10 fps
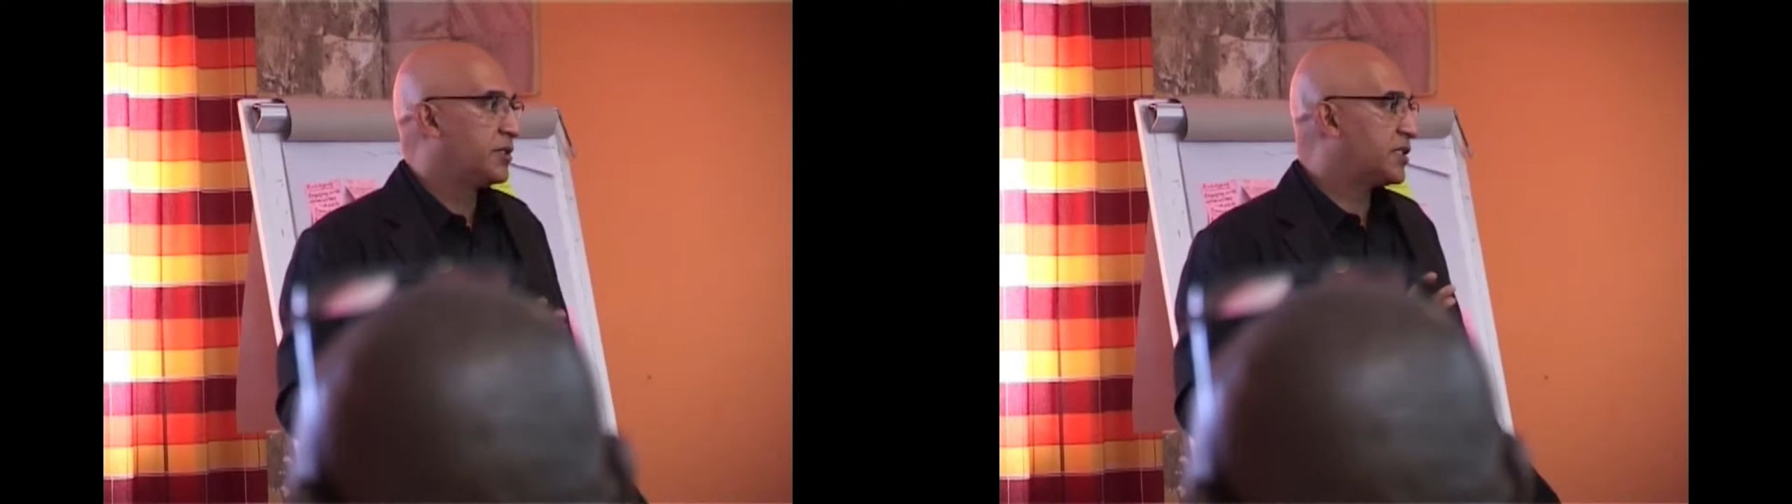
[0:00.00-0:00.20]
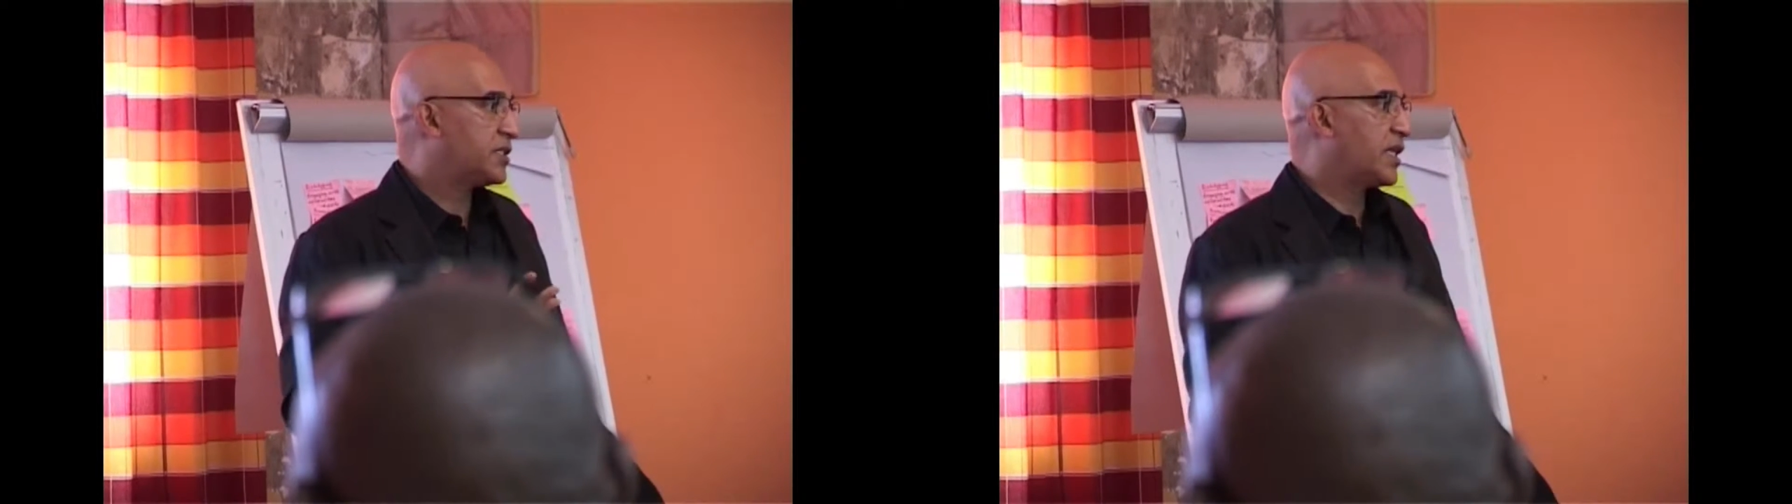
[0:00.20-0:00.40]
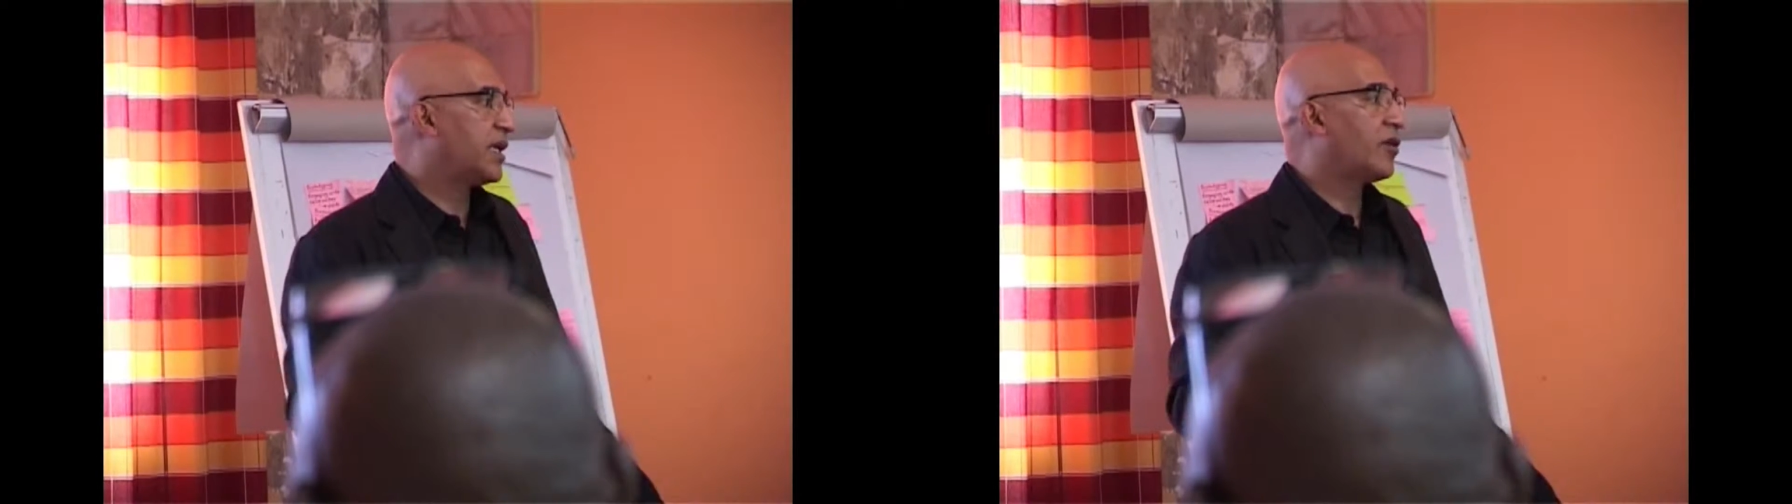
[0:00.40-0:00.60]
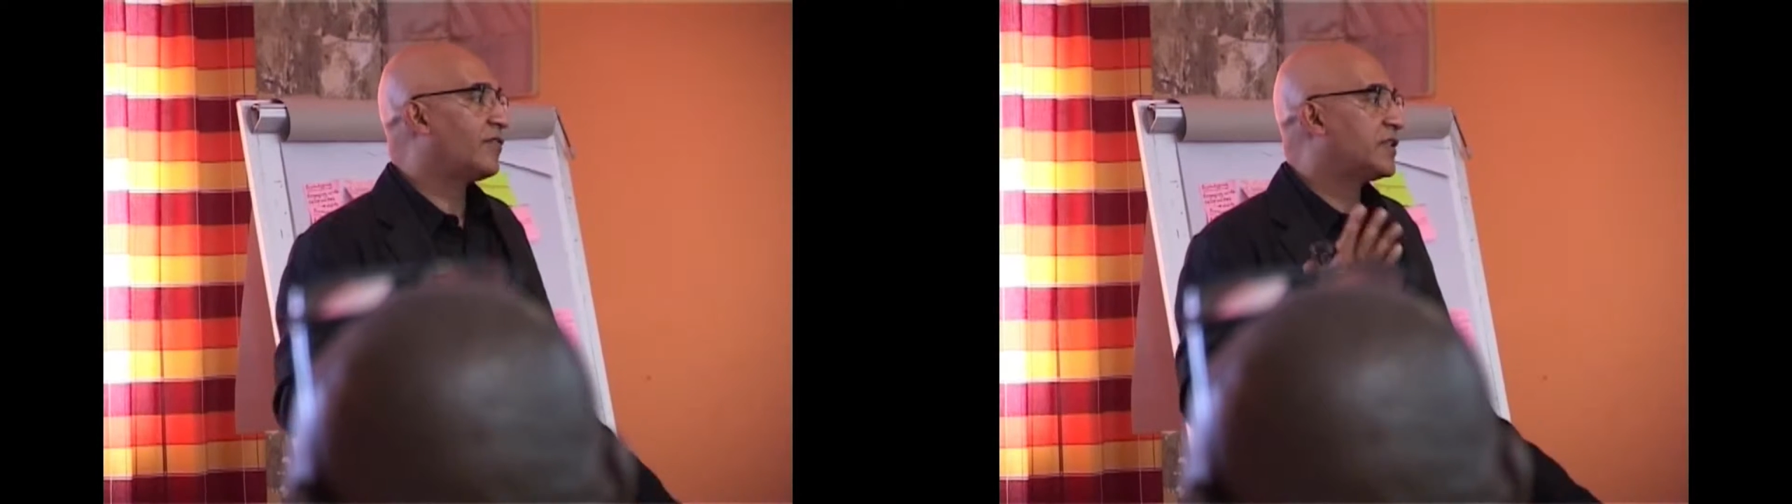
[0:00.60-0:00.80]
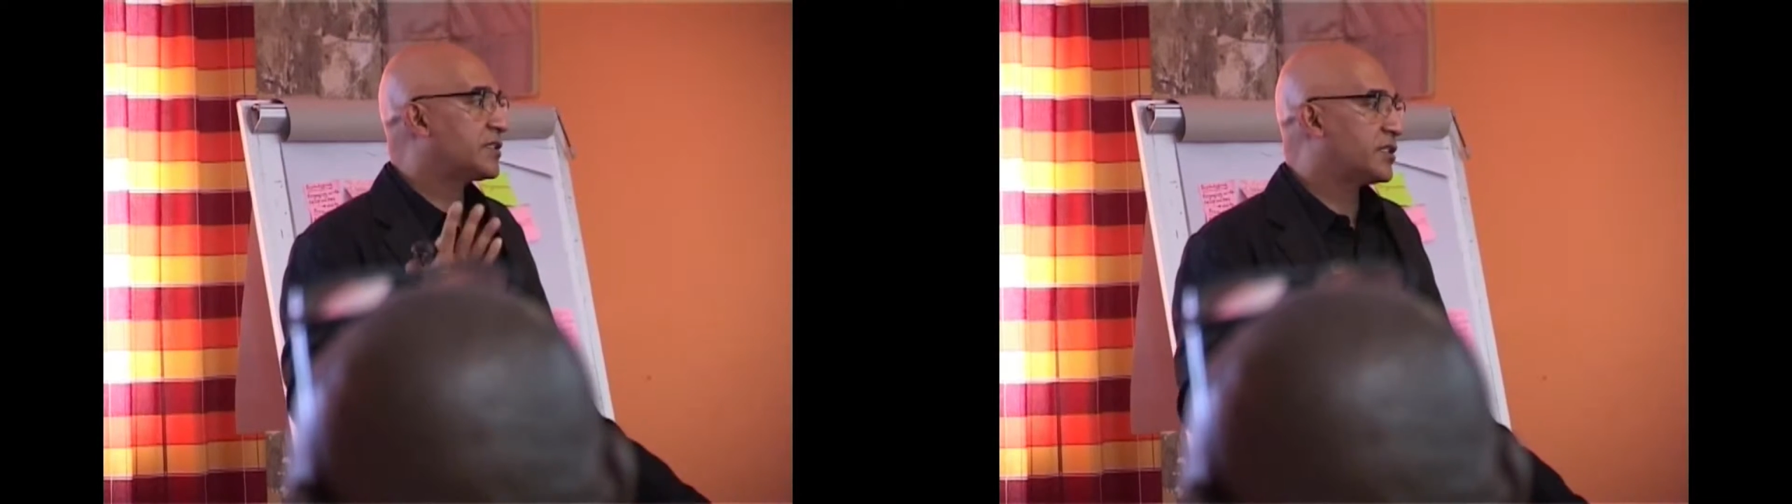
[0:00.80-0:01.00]
Just think
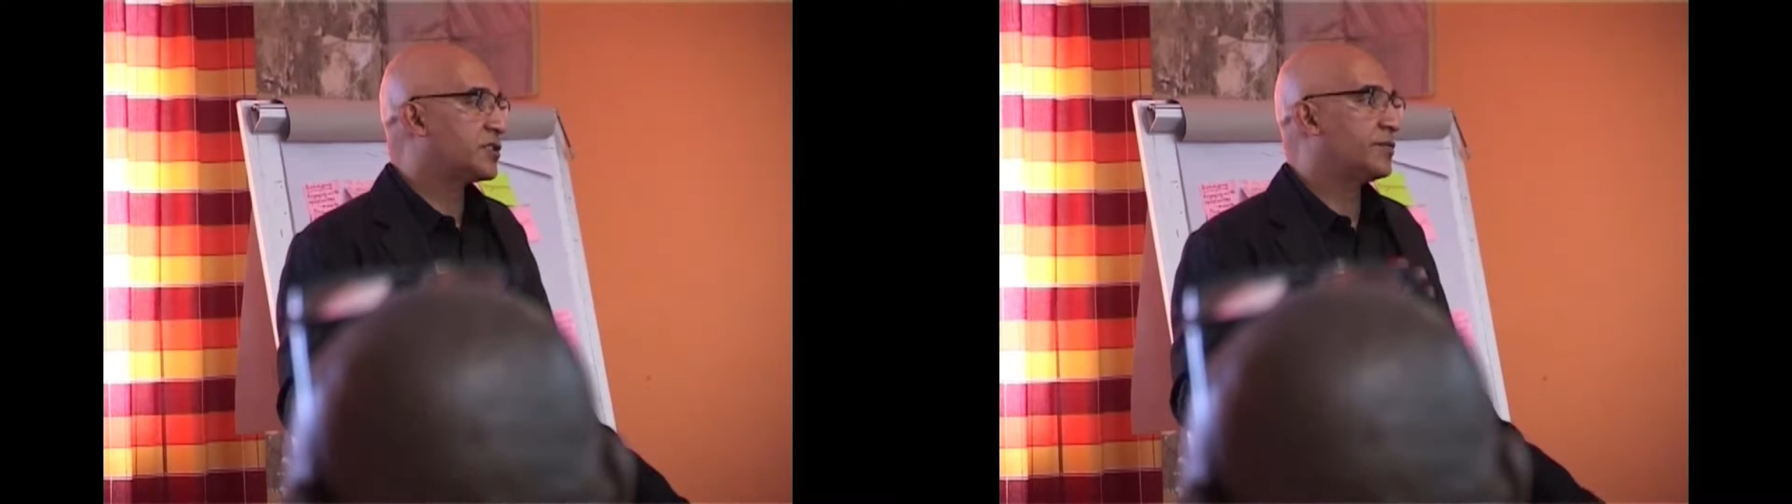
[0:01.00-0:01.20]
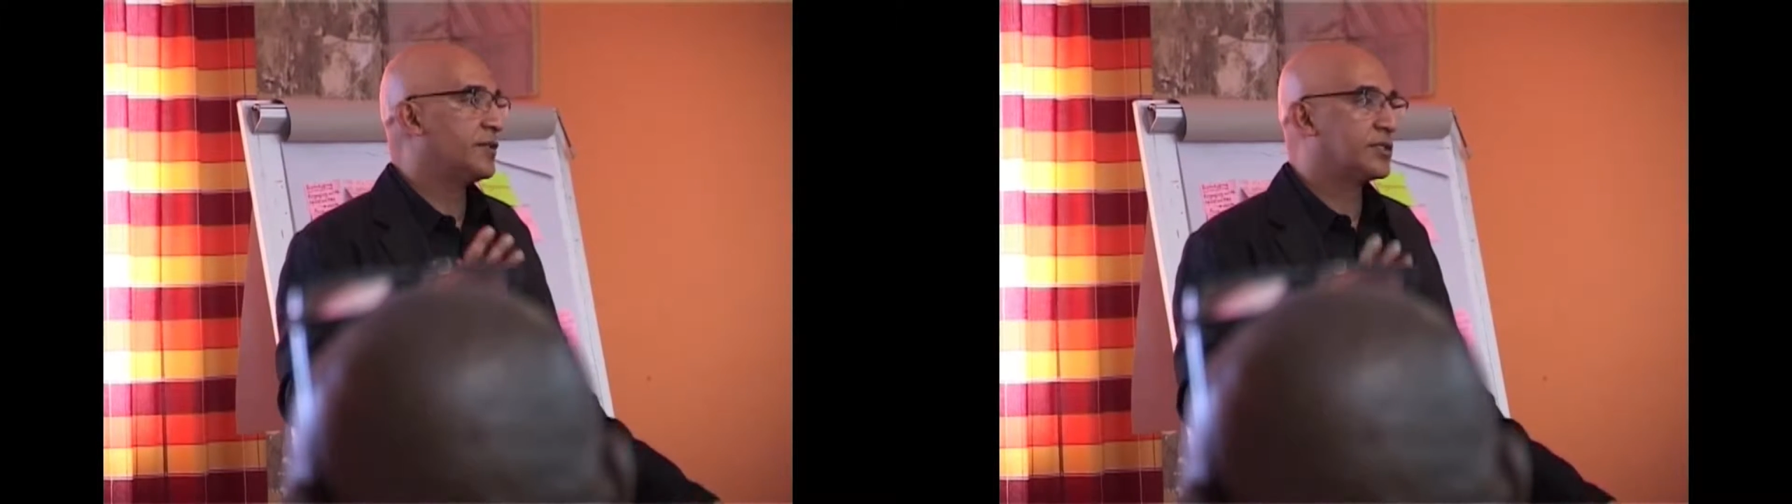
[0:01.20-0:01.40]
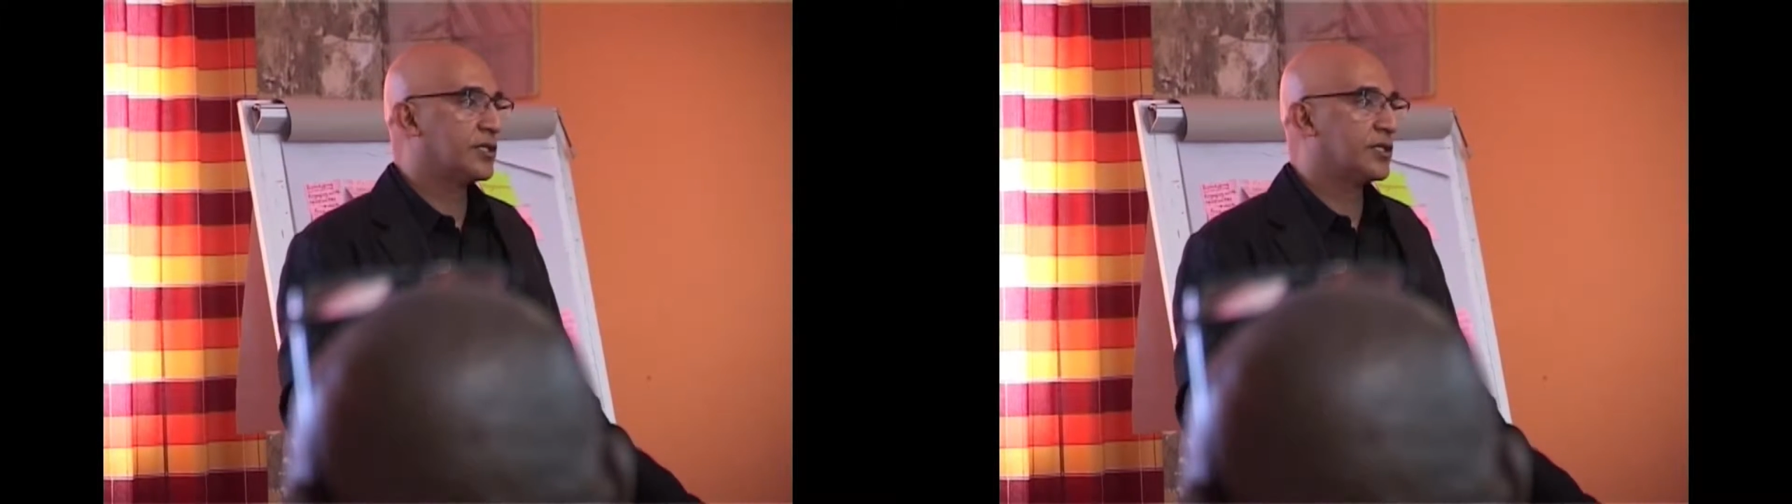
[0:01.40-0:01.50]
of the system in